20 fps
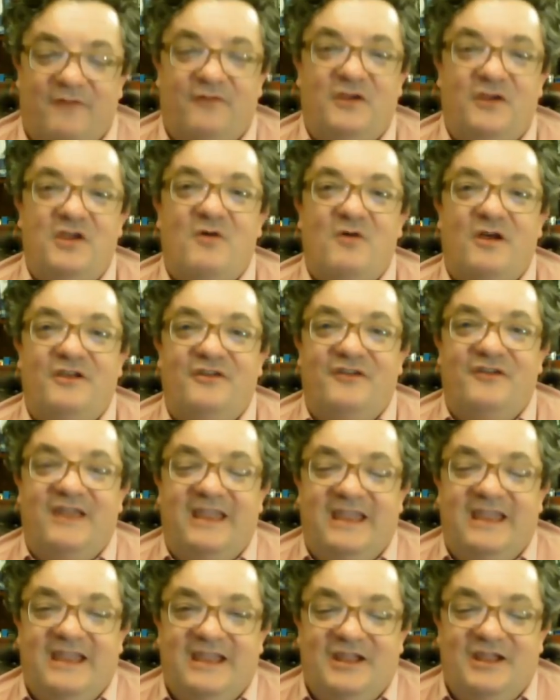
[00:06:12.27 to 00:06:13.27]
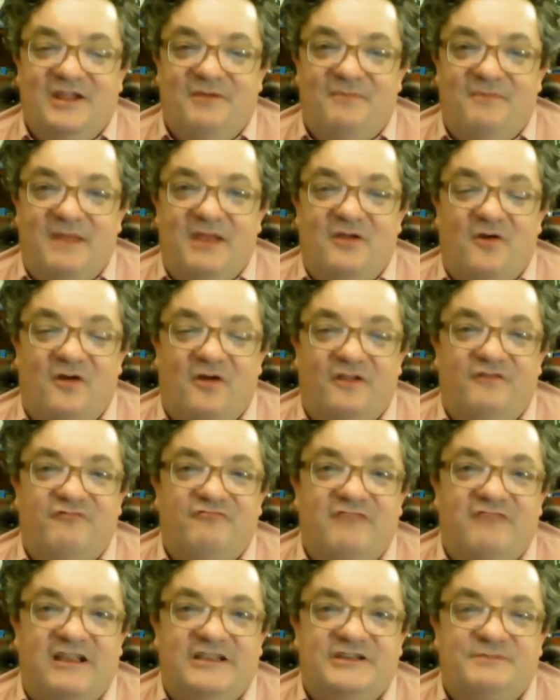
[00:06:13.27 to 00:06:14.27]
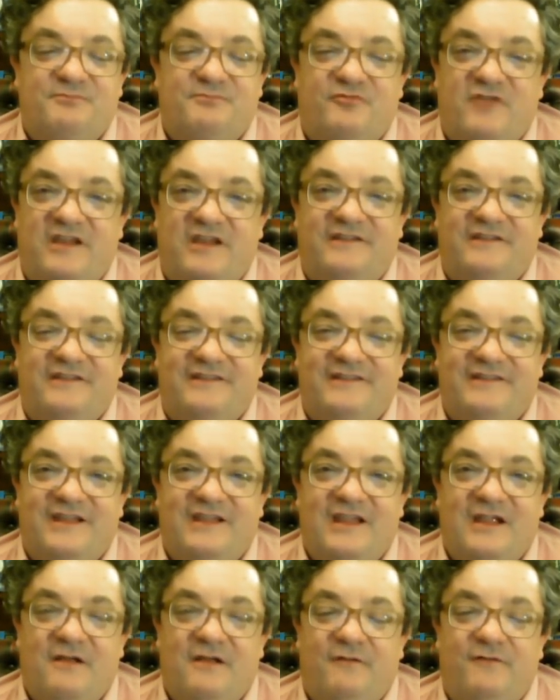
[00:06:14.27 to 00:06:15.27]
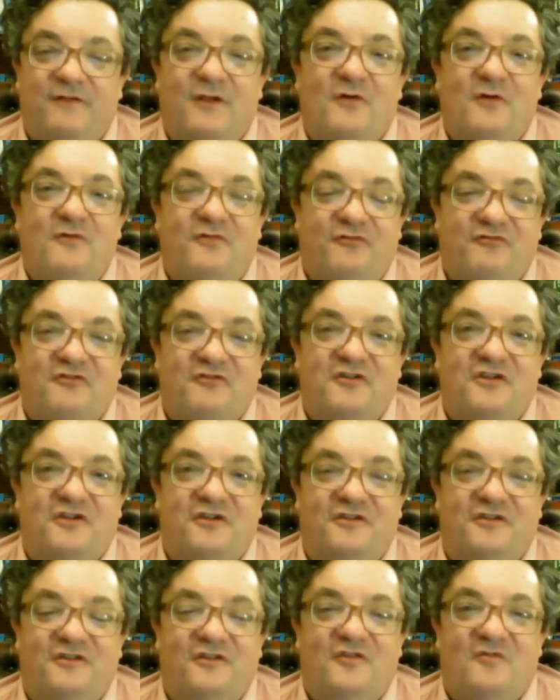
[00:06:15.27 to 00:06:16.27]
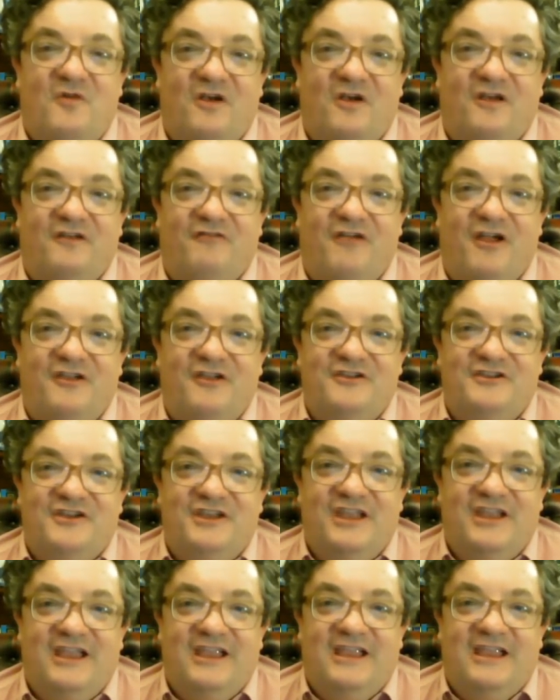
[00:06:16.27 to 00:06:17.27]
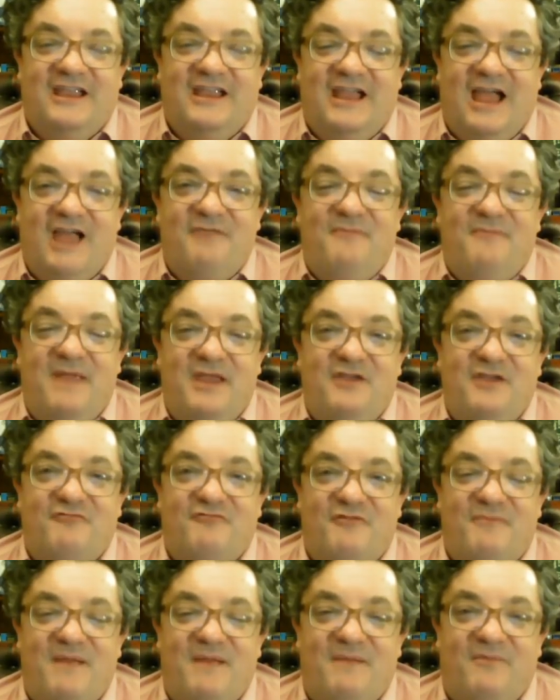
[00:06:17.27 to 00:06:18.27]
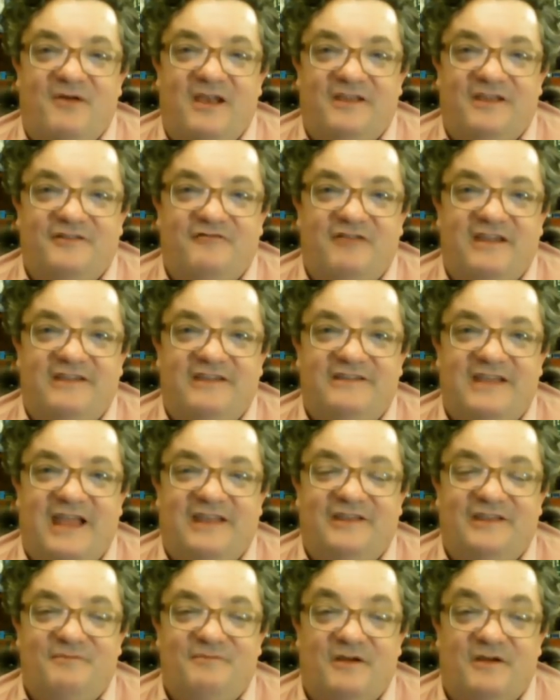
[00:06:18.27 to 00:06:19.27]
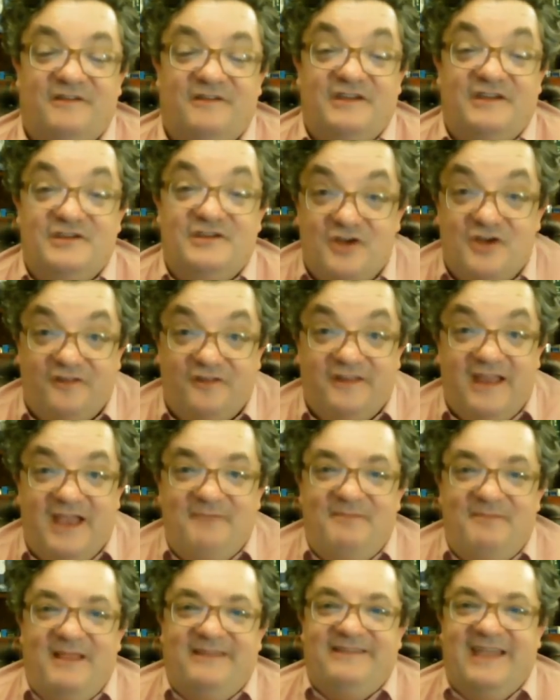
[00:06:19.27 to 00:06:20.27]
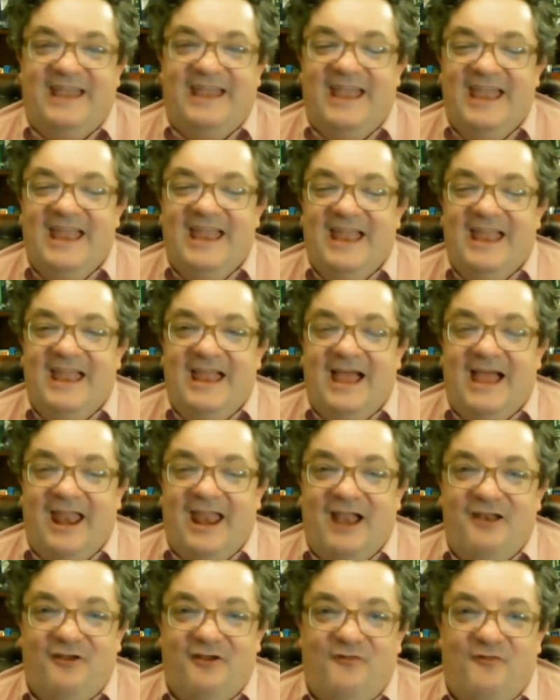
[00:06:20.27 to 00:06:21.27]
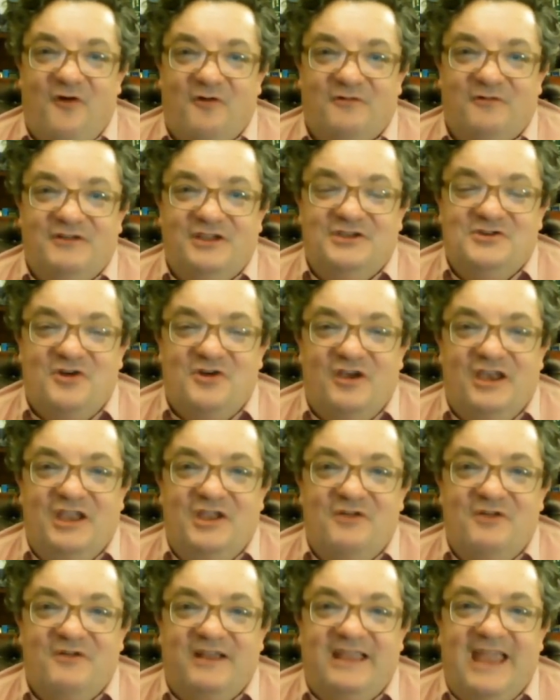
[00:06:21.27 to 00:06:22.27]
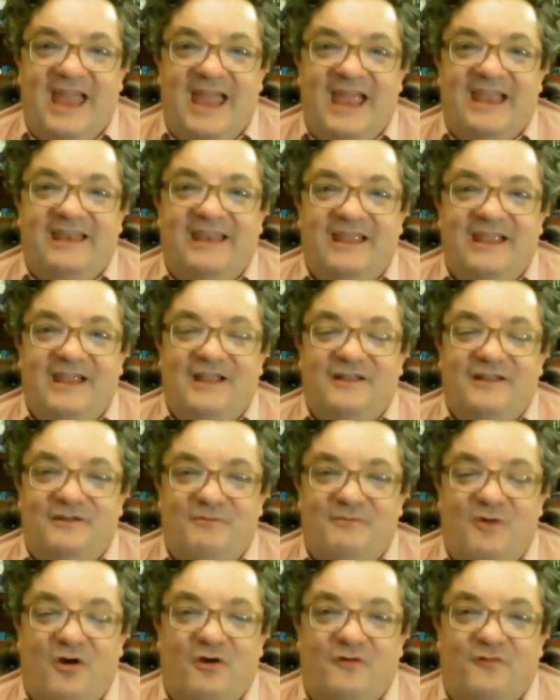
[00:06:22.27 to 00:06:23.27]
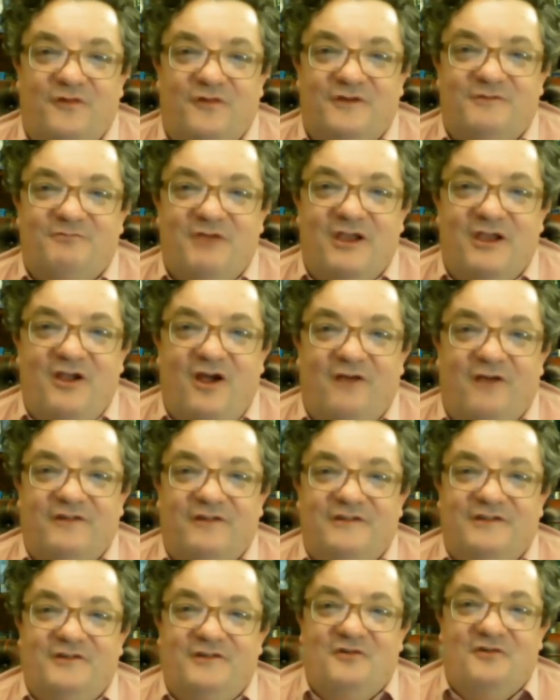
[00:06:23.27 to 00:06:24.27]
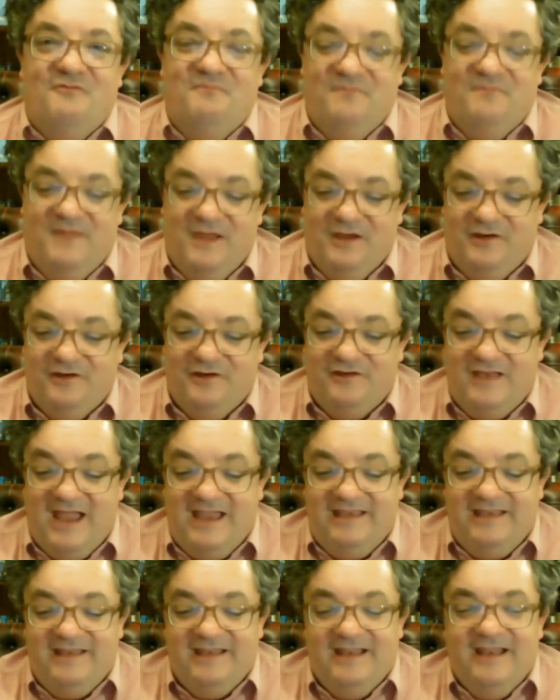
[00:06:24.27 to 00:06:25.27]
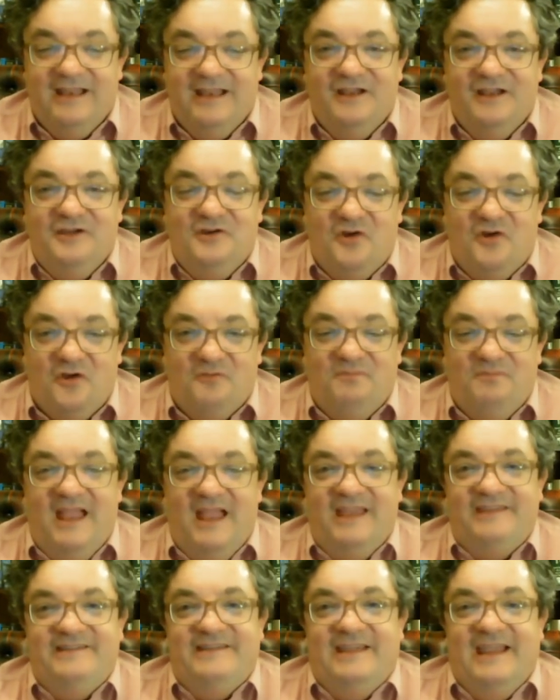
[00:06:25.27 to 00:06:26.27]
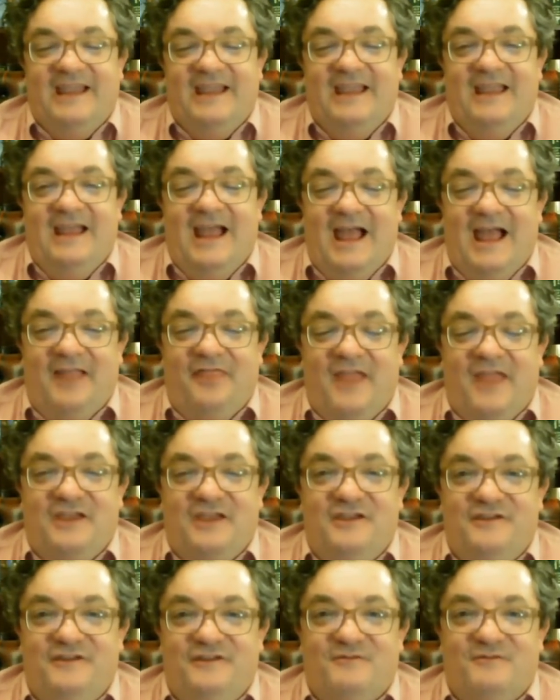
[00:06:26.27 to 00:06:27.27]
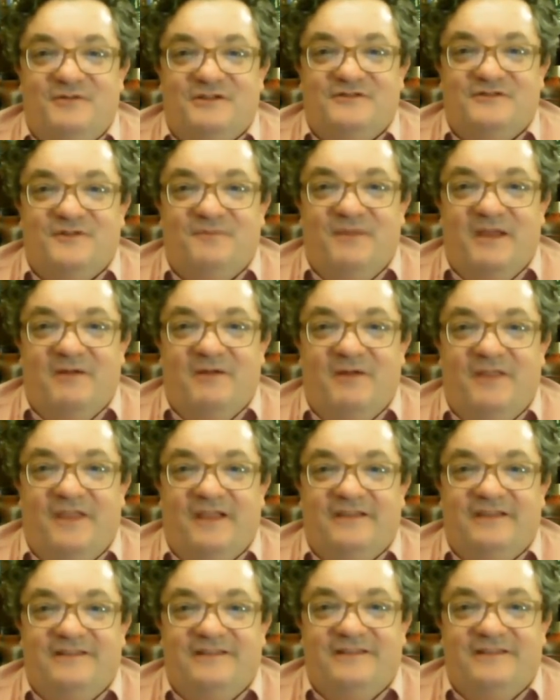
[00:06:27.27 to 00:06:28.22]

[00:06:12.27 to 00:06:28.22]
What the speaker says: you are doing, may God's rich presence flow through you to the world around you, and may you remember his grace and his mercy. Share the night blessing, and I look forward to joining you again tomorrow for Spring Harvest at Home. Good night, God bless, and thank you so much for being with us.